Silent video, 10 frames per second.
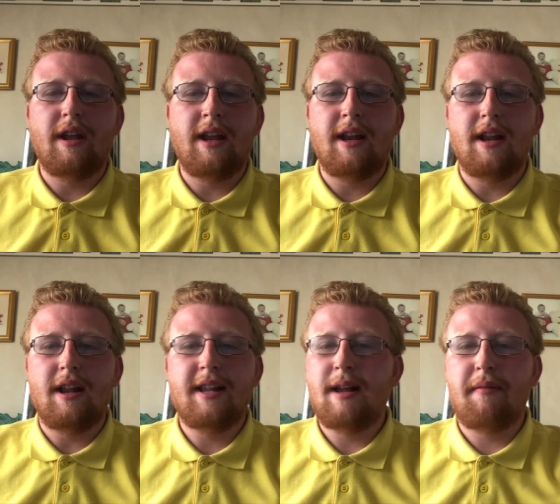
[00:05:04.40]
in a
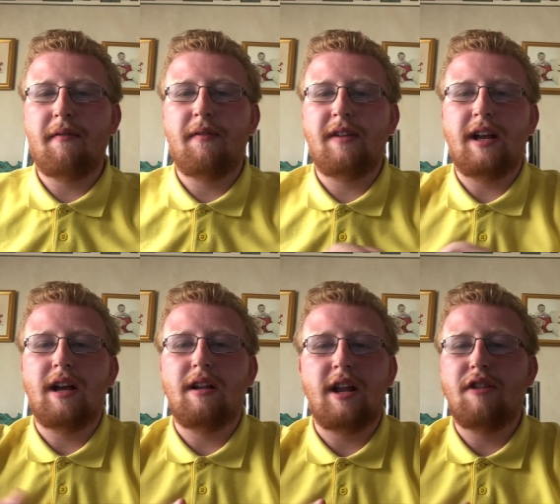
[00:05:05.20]
snap of a finger,
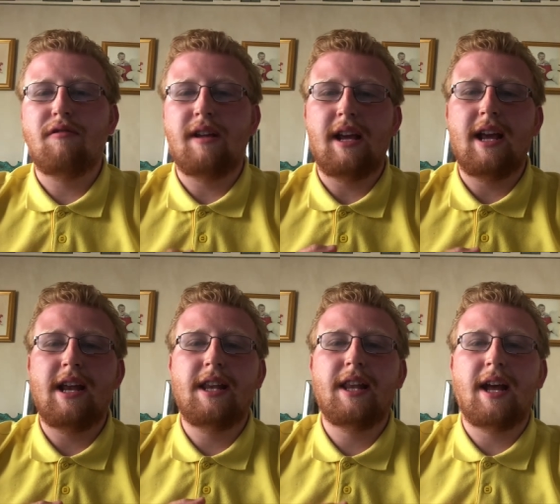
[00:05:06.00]
literally.
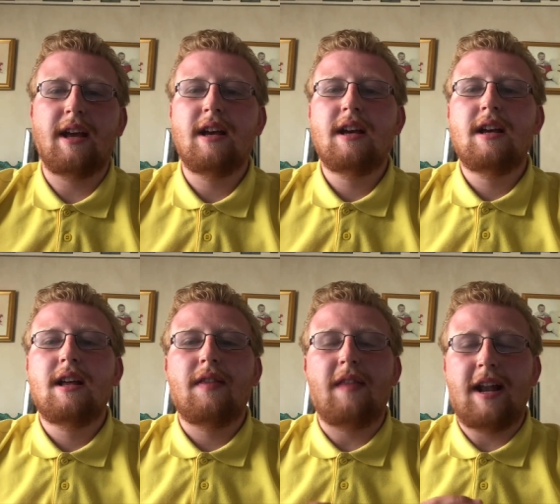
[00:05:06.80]
It's like
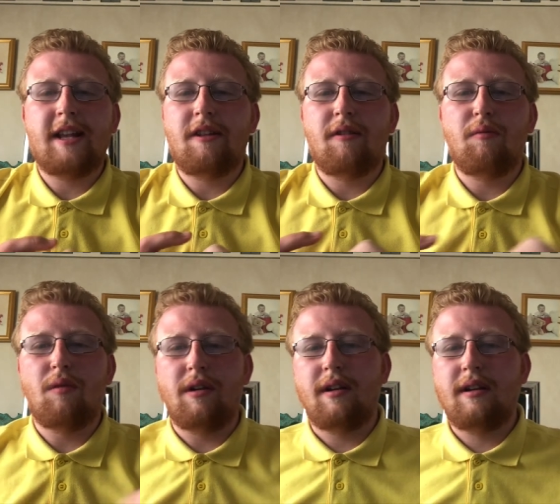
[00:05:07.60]
that's what,
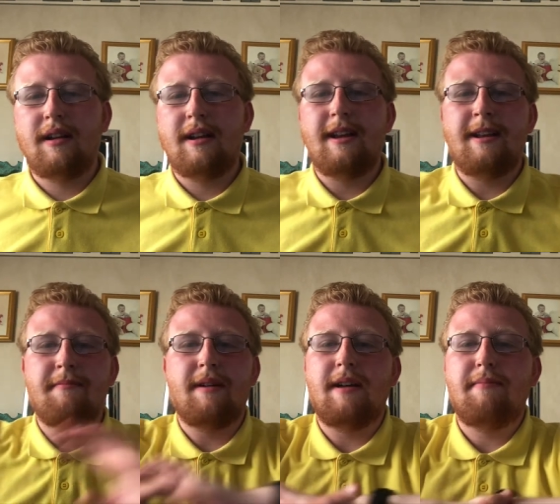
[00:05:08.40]
in
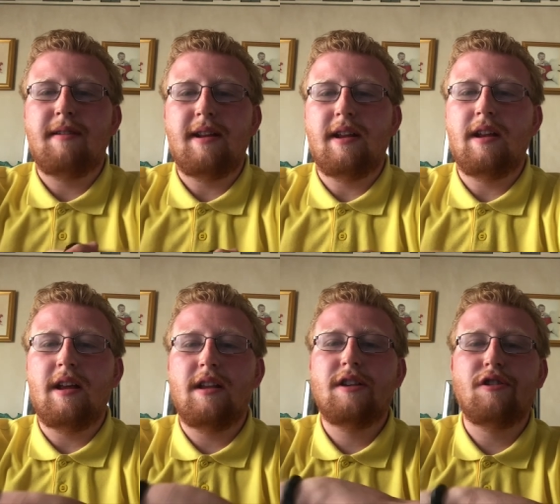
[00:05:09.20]
my opinion,
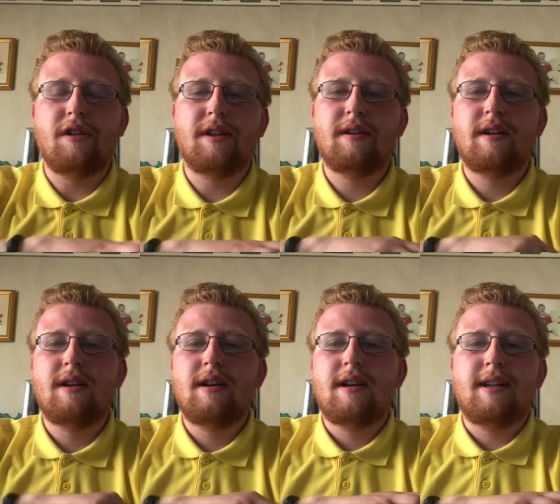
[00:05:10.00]
it's just
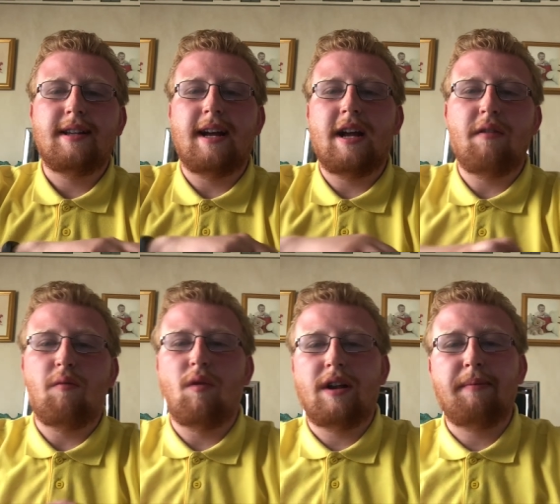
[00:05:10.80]
sad of
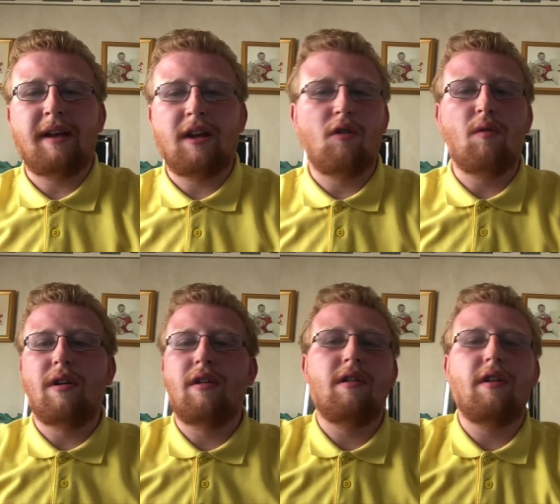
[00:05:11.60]
what's been going
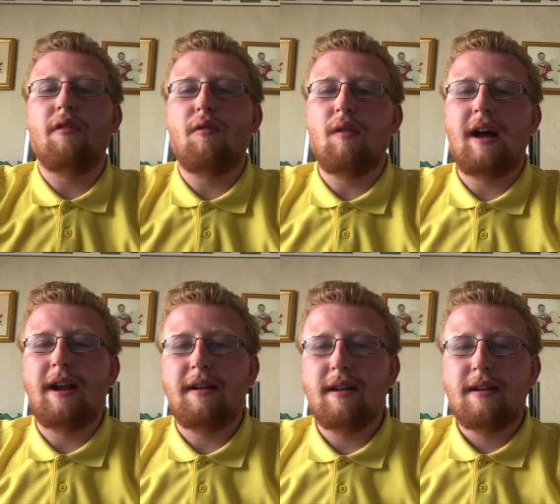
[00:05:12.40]
on and all that.
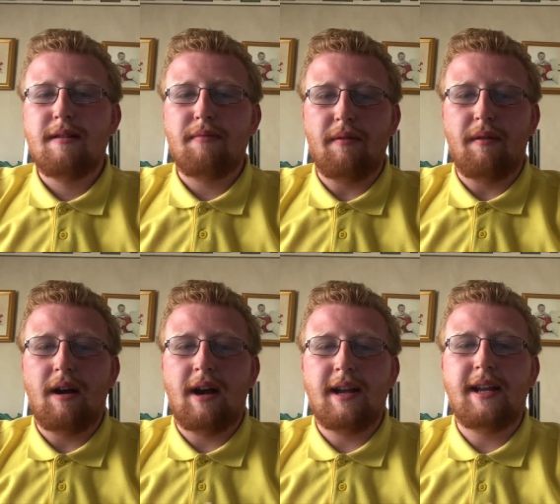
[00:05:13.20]
But
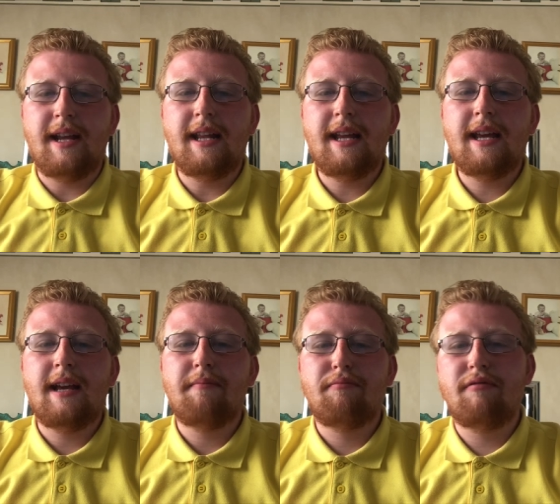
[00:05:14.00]
ideally,
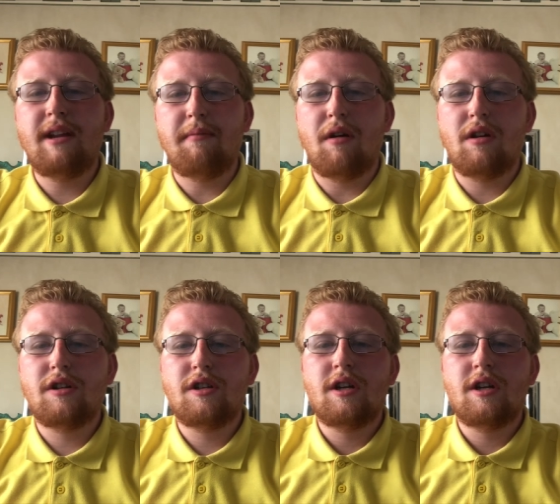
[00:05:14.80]
pretty much,